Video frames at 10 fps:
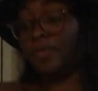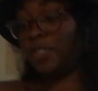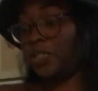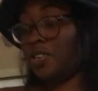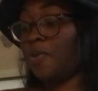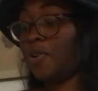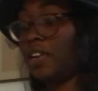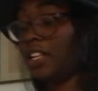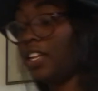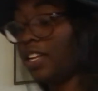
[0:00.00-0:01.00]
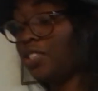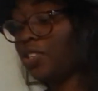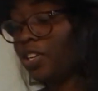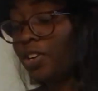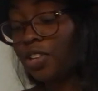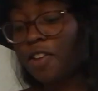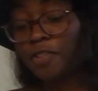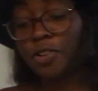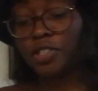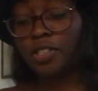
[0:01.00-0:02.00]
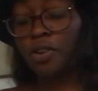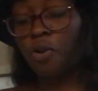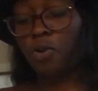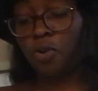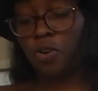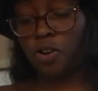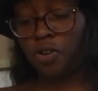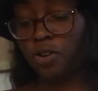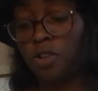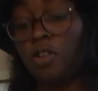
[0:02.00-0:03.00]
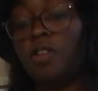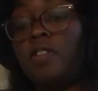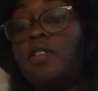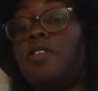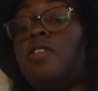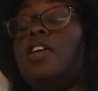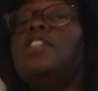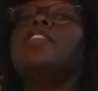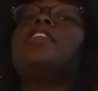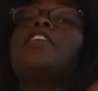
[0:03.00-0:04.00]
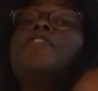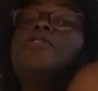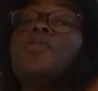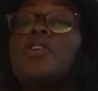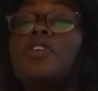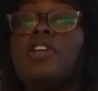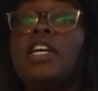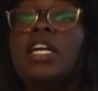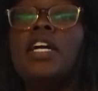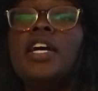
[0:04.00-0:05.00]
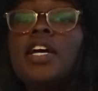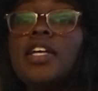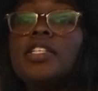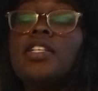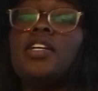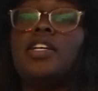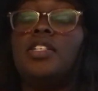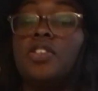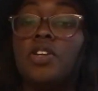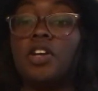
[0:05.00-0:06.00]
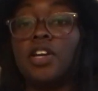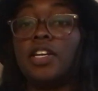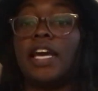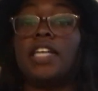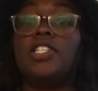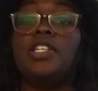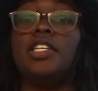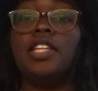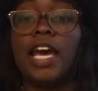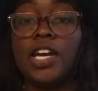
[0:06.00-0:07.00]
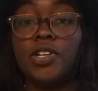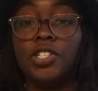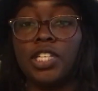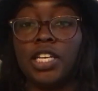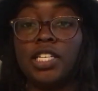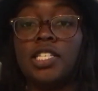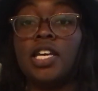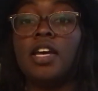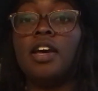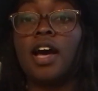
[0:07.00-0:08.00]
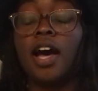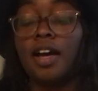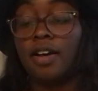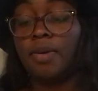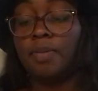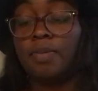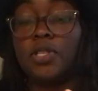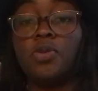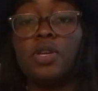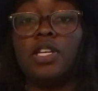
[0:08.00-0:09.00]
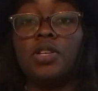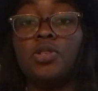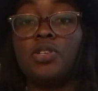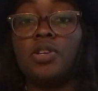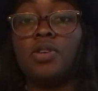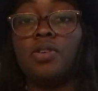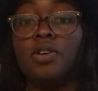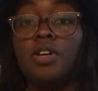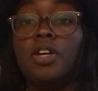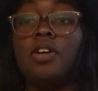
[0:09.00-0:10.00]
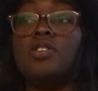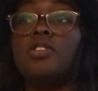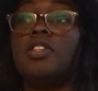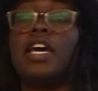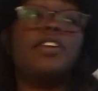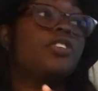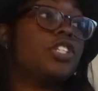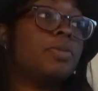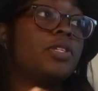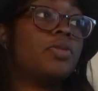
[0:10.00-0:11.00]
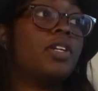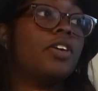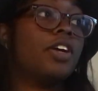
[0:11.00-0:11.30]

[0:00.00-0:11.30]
so we're going to look into your Lover's Oracle, into the Lover's Oracle here, to look into your connection and the energies between you two. So the energy between your